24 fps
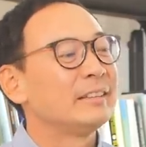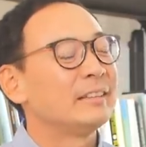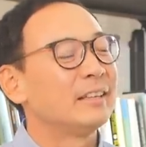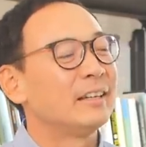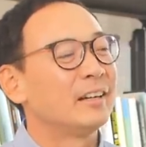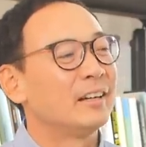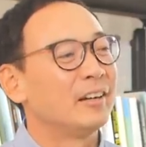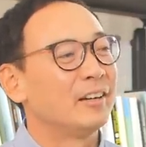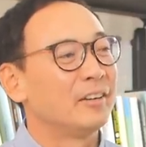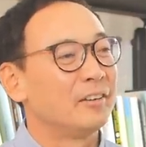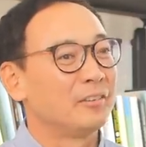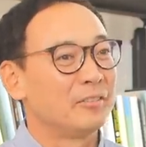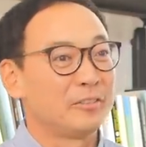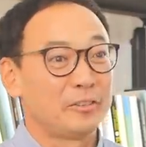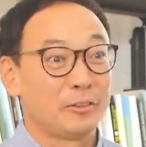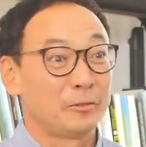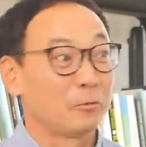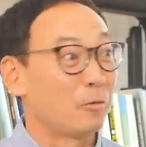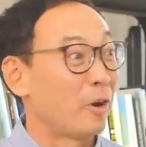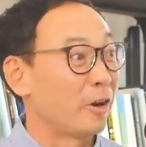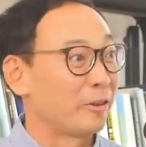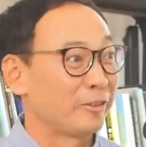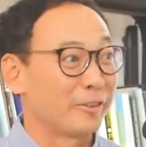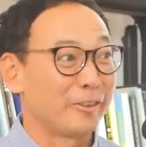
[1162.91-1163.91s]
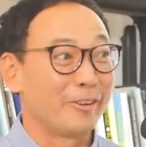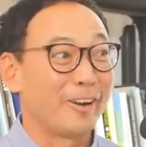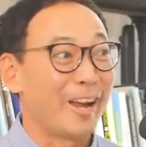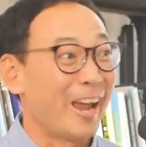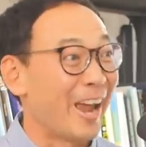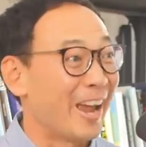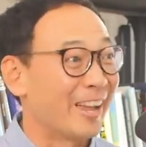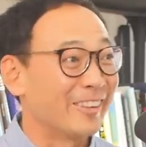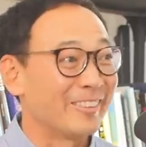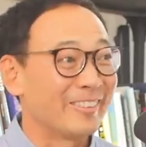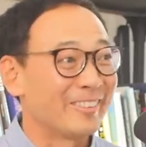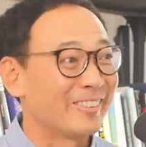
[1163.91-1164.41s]
uh, just washing your
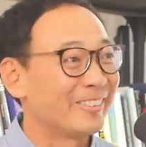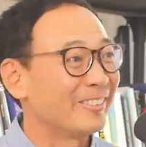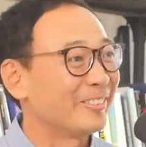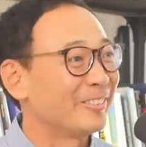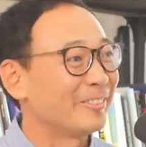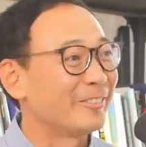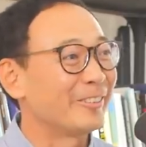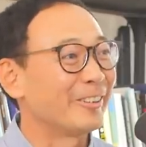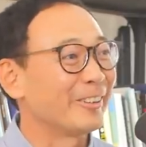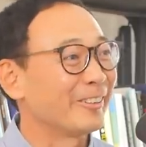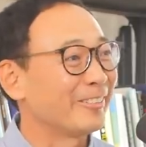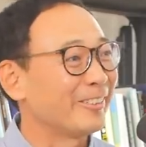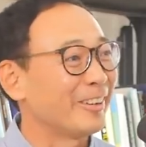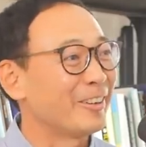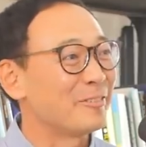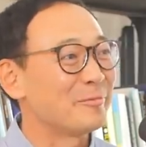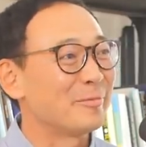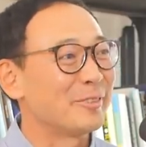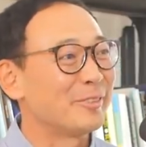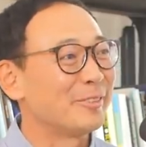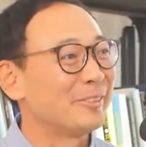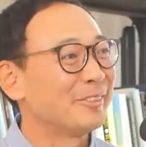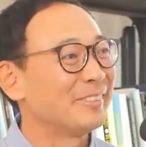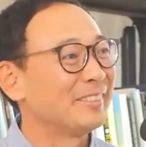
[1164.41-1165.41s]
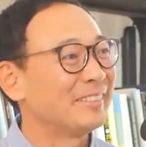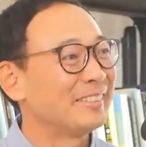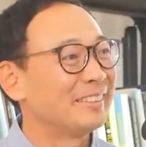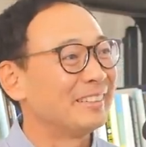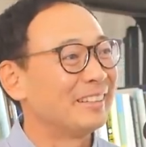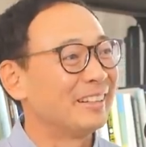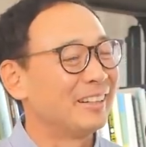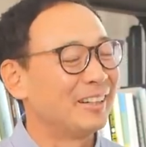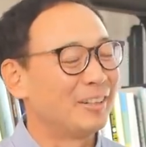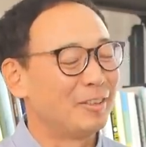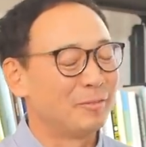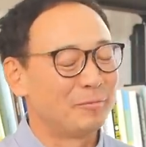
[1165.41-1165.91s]
hands, for example,
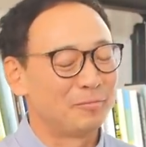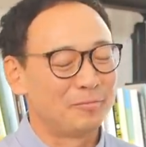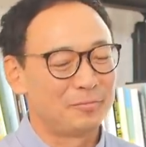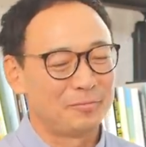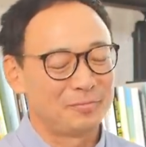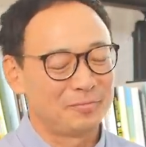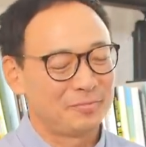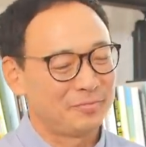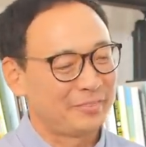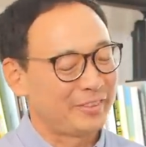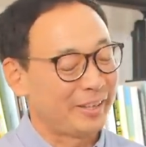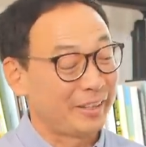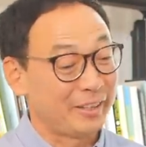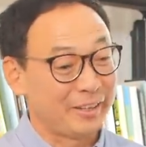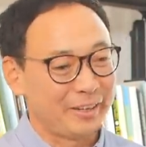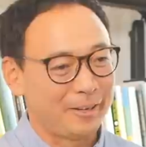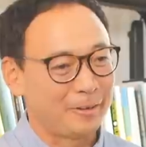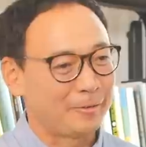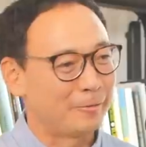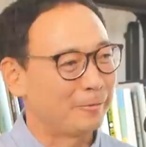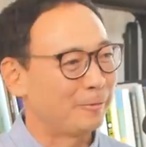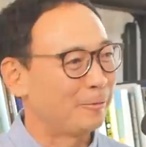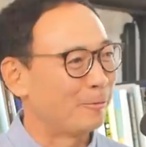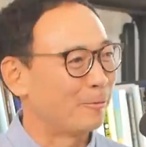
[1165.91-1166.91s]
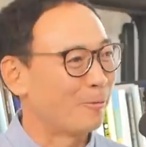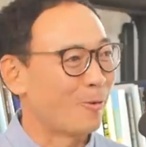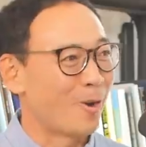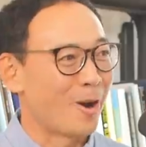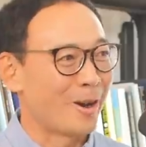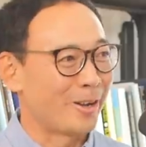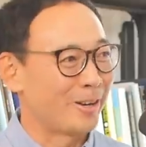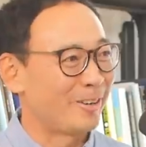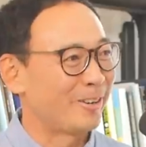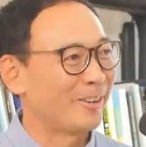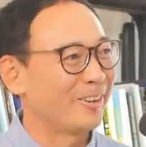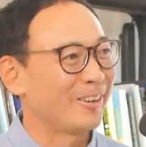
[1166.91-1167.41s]
um, taking care of
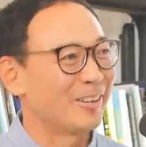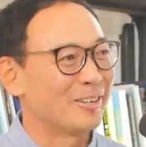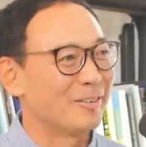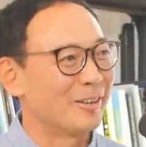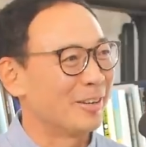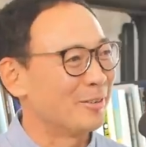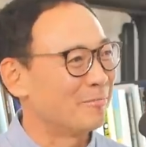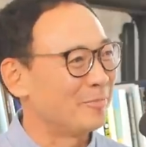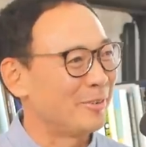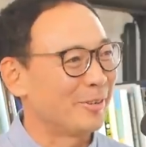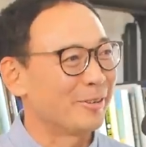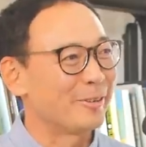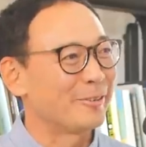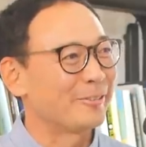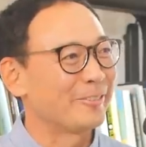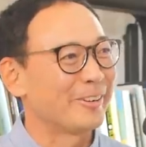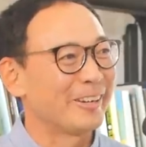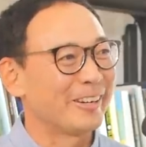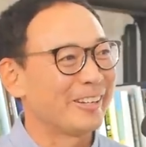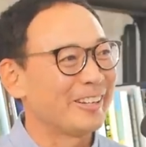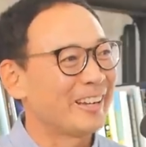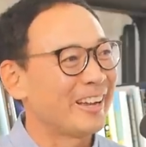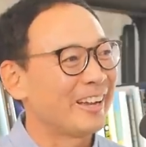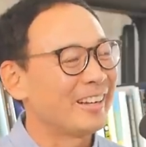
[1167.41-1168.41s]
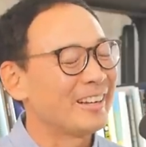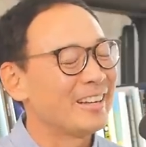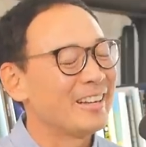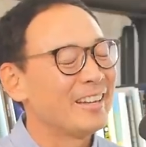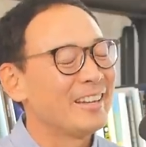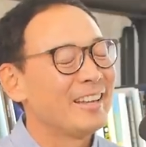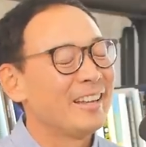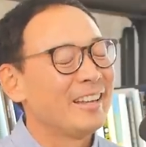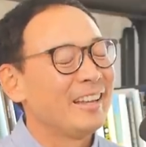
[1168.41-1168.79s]
water and, and purifying that.